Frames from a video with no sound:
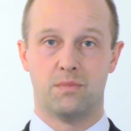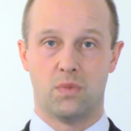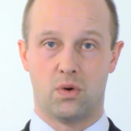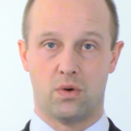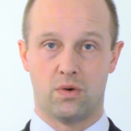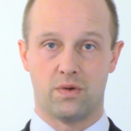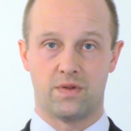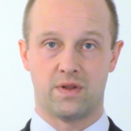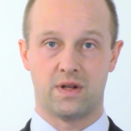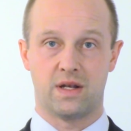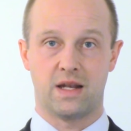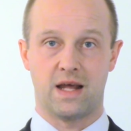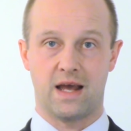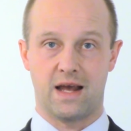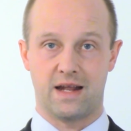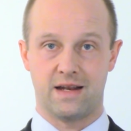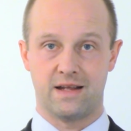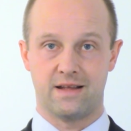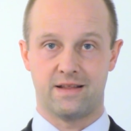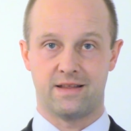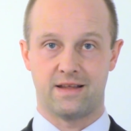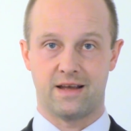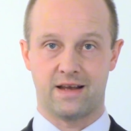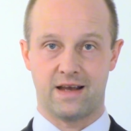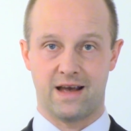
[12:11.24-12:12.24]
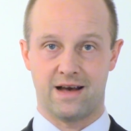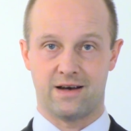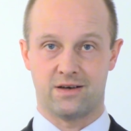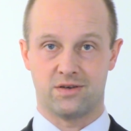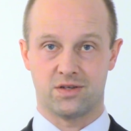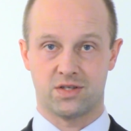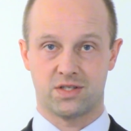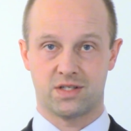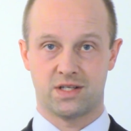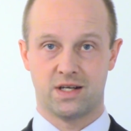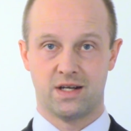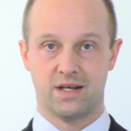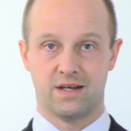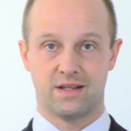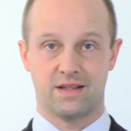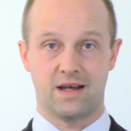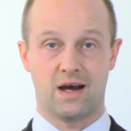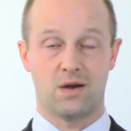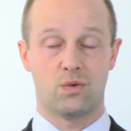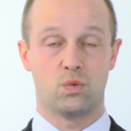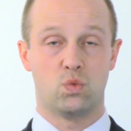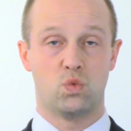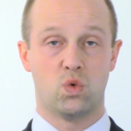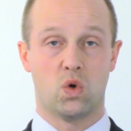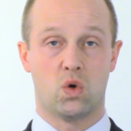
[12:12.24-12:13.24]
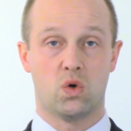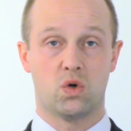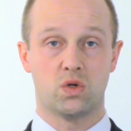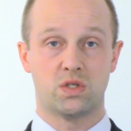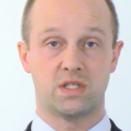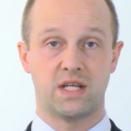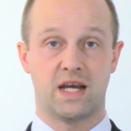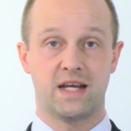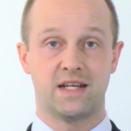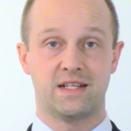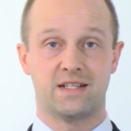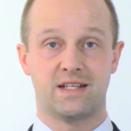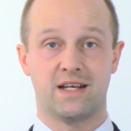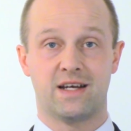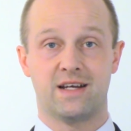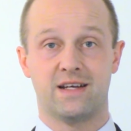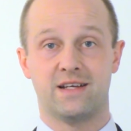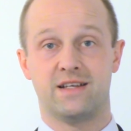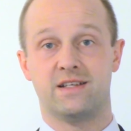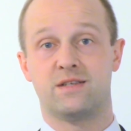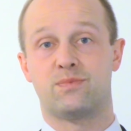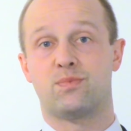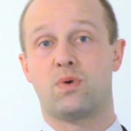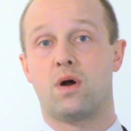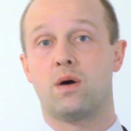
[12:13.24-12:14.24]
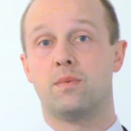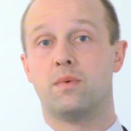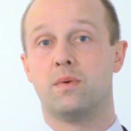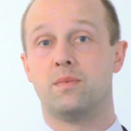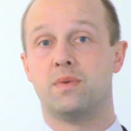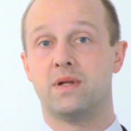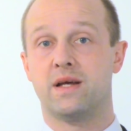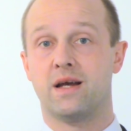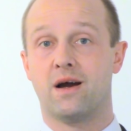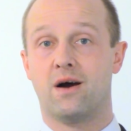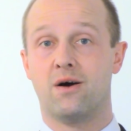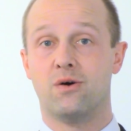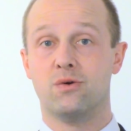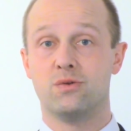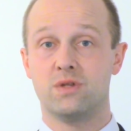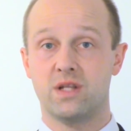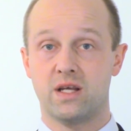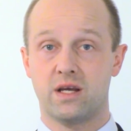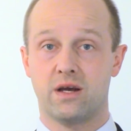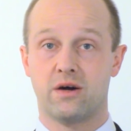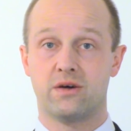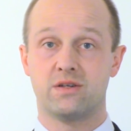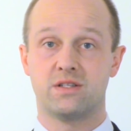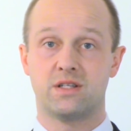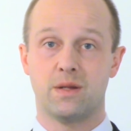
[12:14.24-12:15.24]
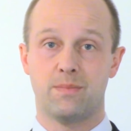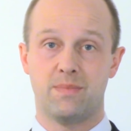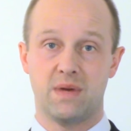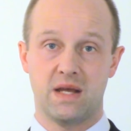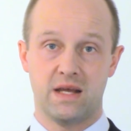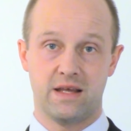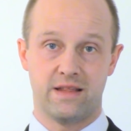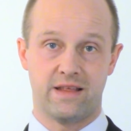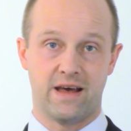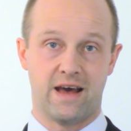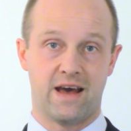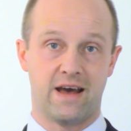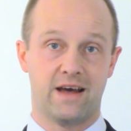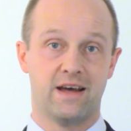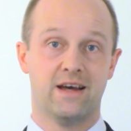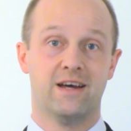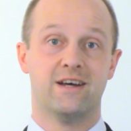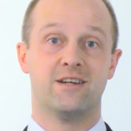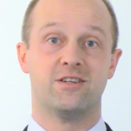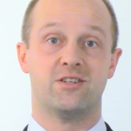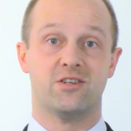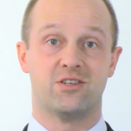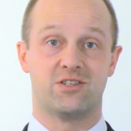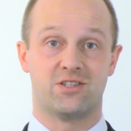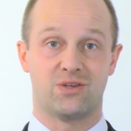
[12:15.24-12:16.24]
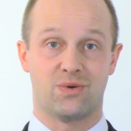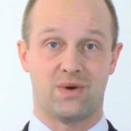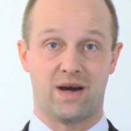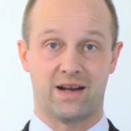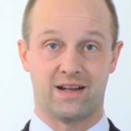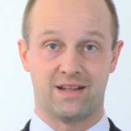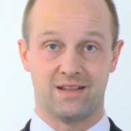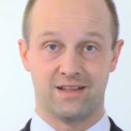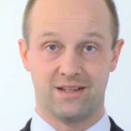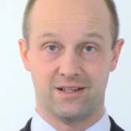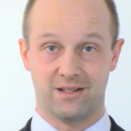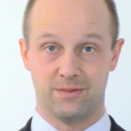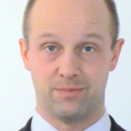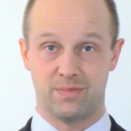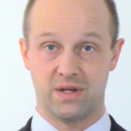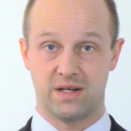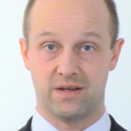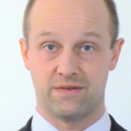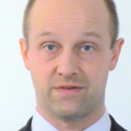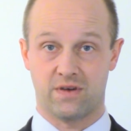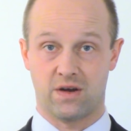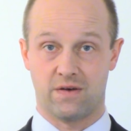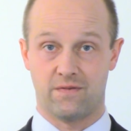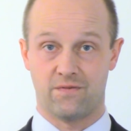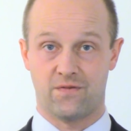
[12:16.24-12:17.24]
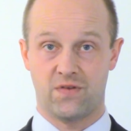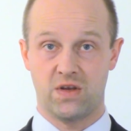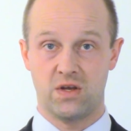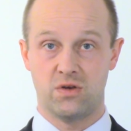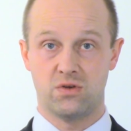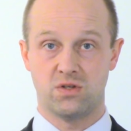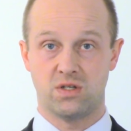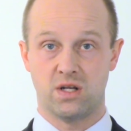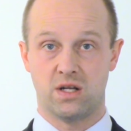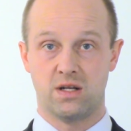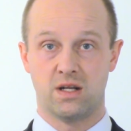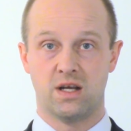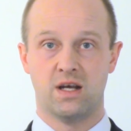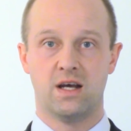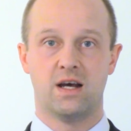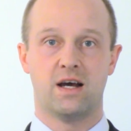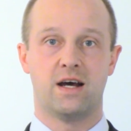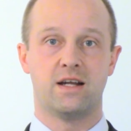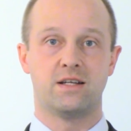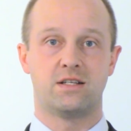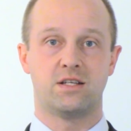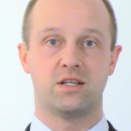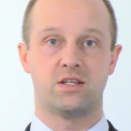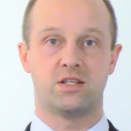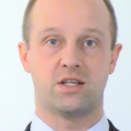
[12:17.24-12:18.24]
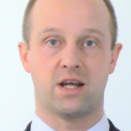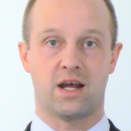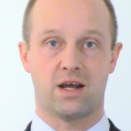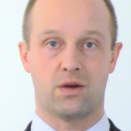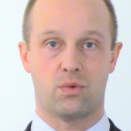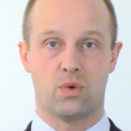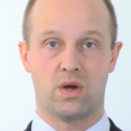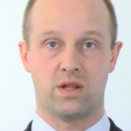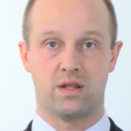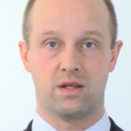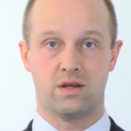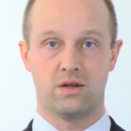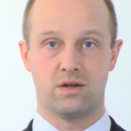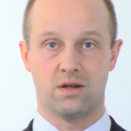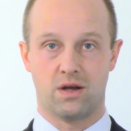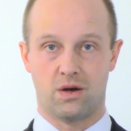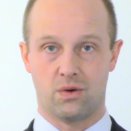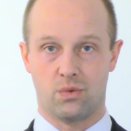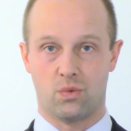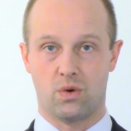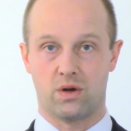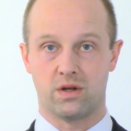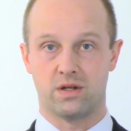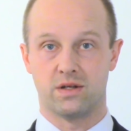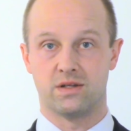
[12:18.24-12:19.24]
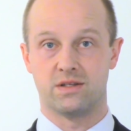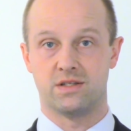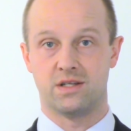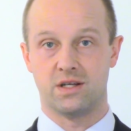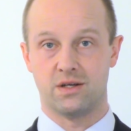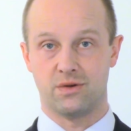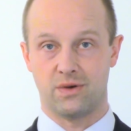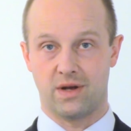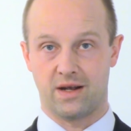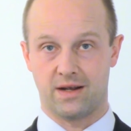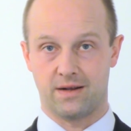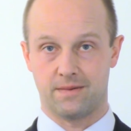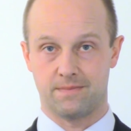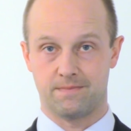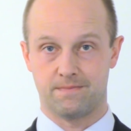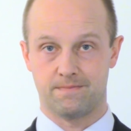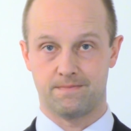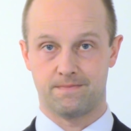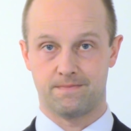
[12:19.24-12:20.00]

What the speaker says: more than anything else. That raw data is probably only going to be there just to add a little bit of confusion and to check whether you know what you're doing.